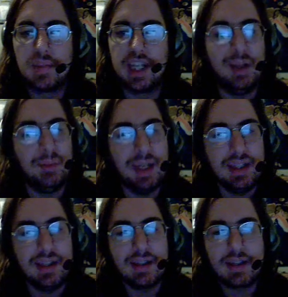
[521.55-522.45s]
And it
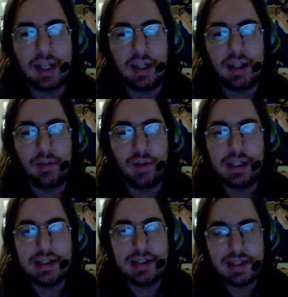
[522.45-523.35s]
made the zealot
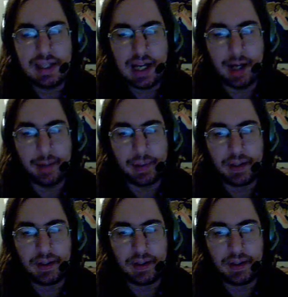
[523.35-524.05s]
really stop.